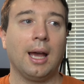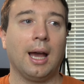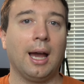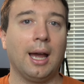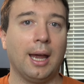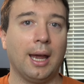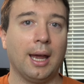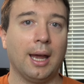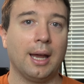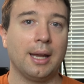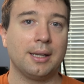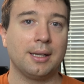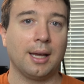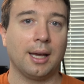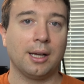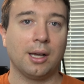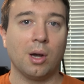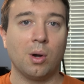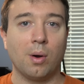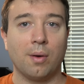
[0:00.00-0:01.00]
And
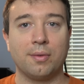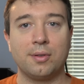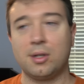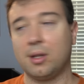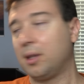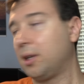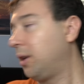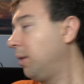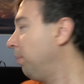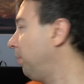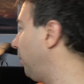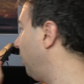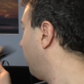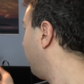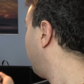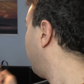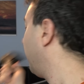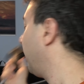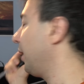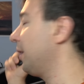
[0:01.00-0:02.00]
I go over to the
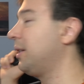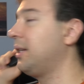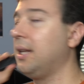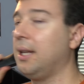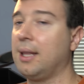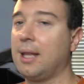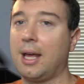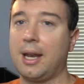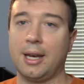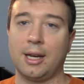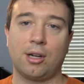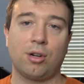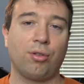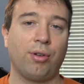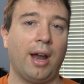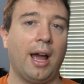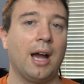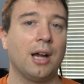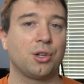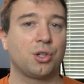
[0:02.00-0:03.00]
computer and I see that it
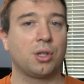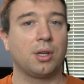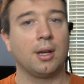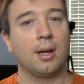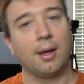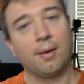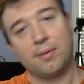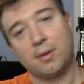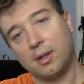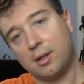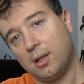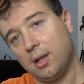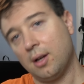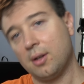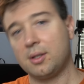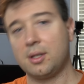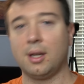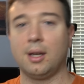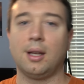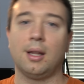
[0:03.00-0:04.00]
crashed and I have to
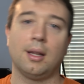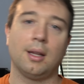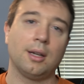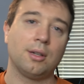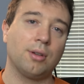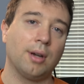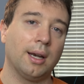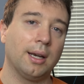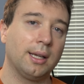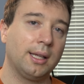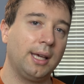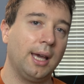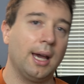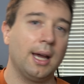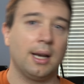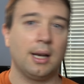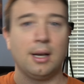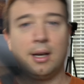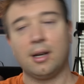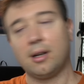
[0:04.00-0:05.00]
close it, and I try it
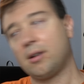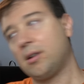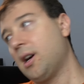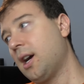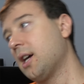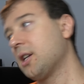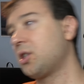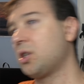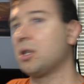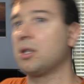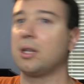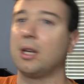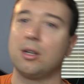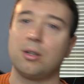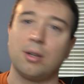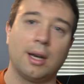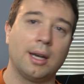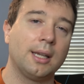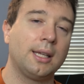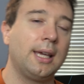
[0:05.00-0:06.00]
again and it crashes and I
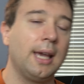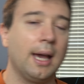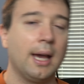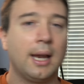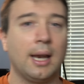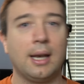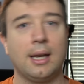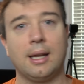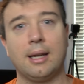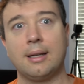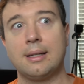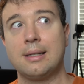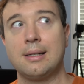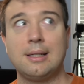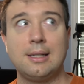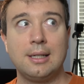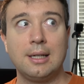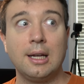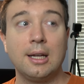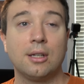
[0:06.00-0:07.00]
try it again, and
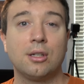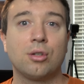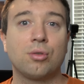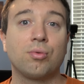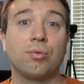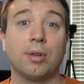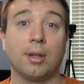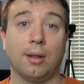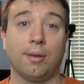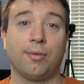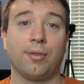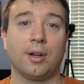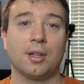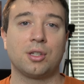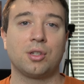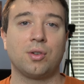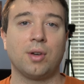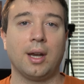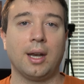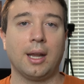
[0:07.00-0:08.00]
just really
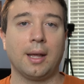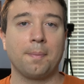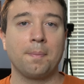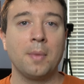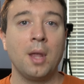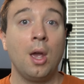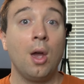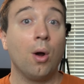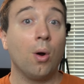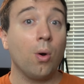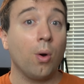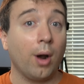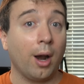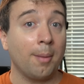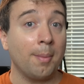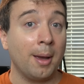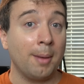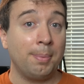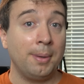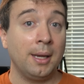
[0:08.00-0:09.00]
frustrating. Or
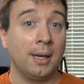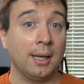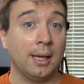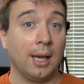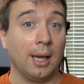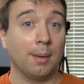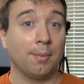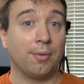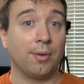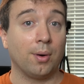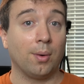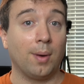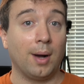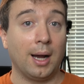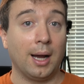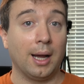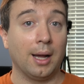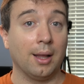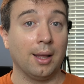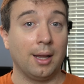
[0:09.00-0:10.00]
I might be in a game for a
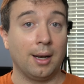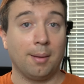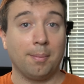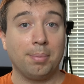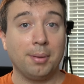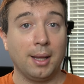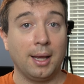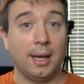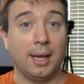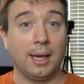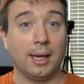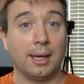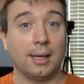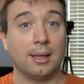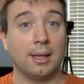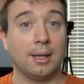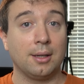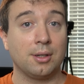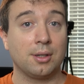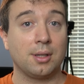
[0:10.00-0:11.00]
while and I'm playing
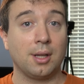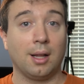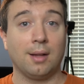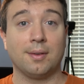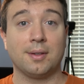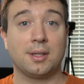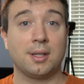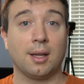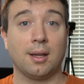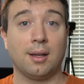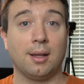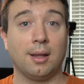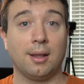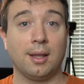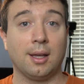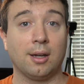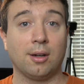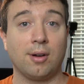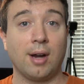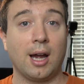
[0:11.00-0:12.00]
and then just all of a sudden the
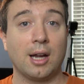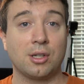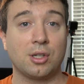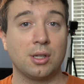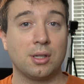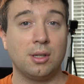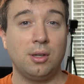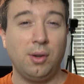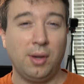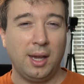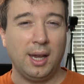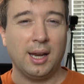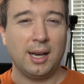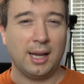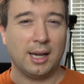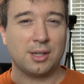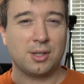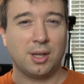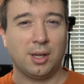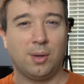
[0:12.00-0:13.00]
thing crashes, and you
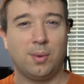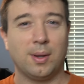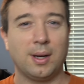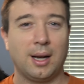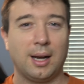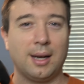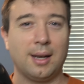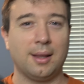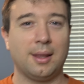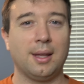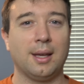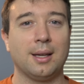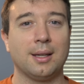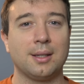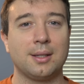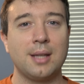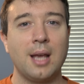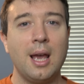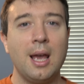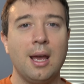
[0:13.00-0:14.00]
can't actually quit out of
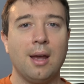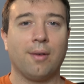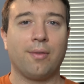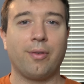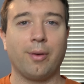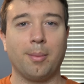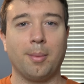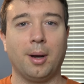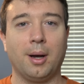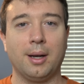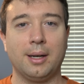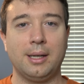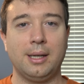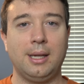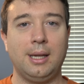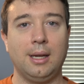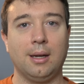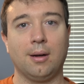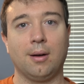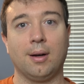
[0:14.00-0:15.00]
things from on
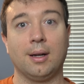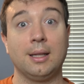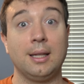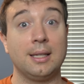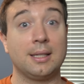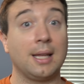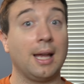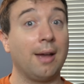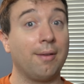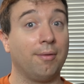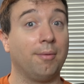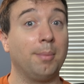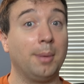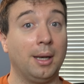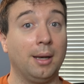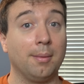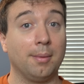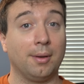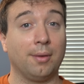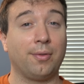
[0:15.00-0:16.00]
here. At least I haven't
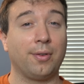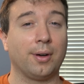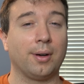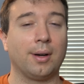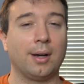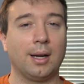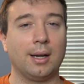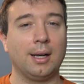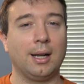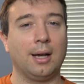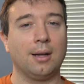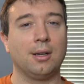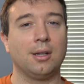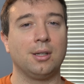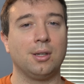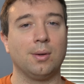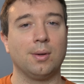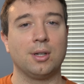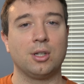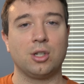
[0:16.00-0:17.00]
been able to figure out how to
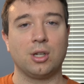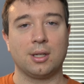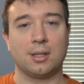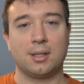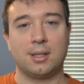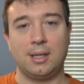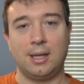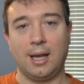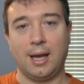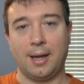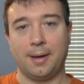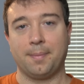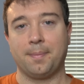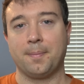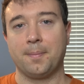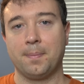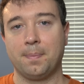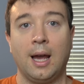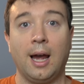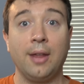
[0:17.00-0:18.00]
do it just yet.
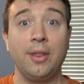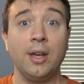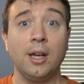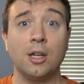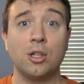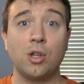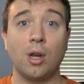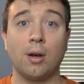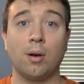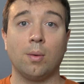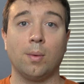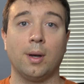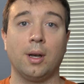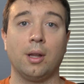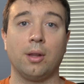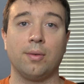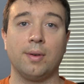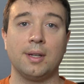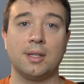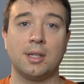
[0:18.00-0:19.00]
I think in general, one
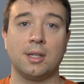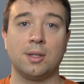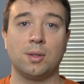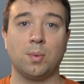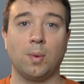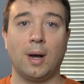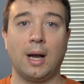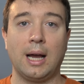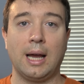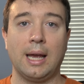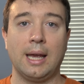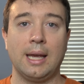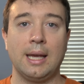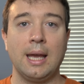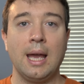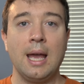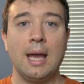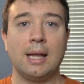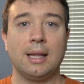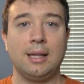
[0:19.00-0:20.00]
of the reasons
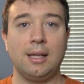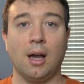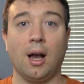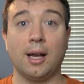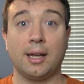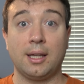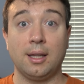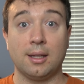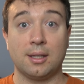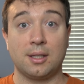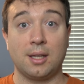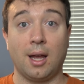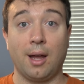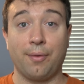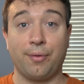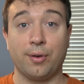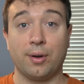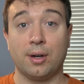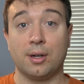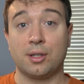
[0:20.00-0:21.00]
why the Oculus
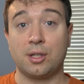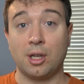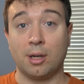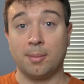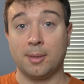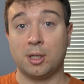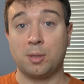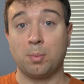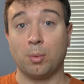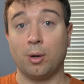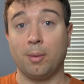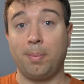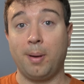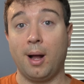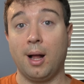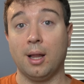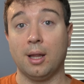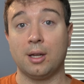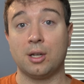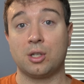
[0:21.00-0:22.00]
software is so much more
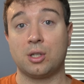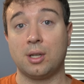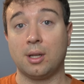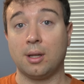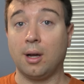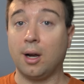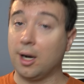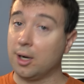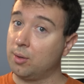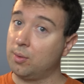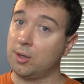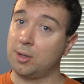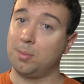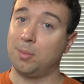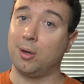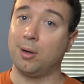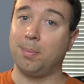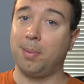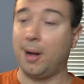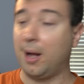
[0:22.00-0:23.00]
polished and the hardware is
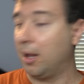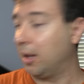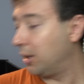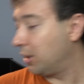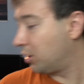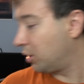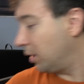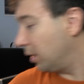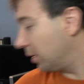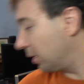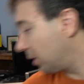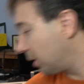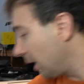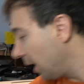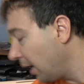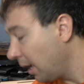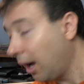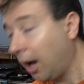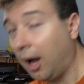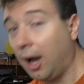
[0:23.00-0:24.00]
more polished is
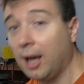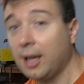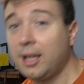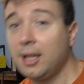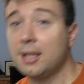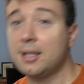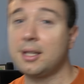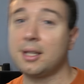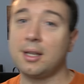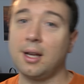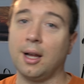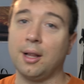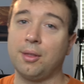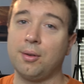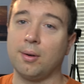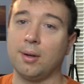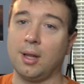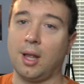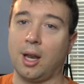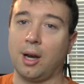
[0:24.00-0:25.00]
Oculus has gone
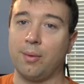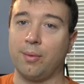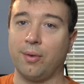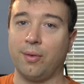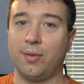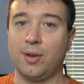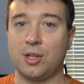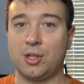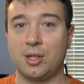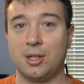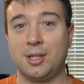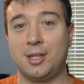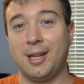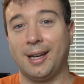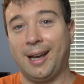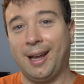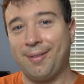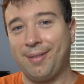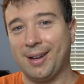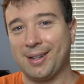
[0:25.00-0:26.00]
through a lot of revisions,
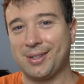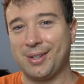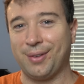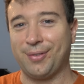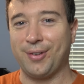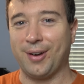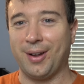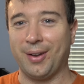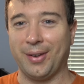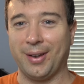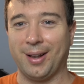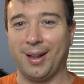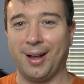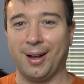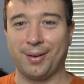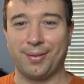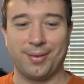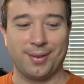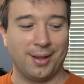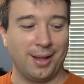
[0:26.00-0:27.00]
and I've actually followed
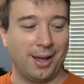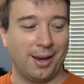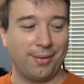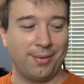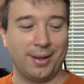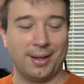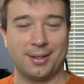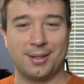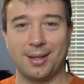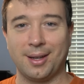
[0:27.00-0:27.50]
along for a lot of it.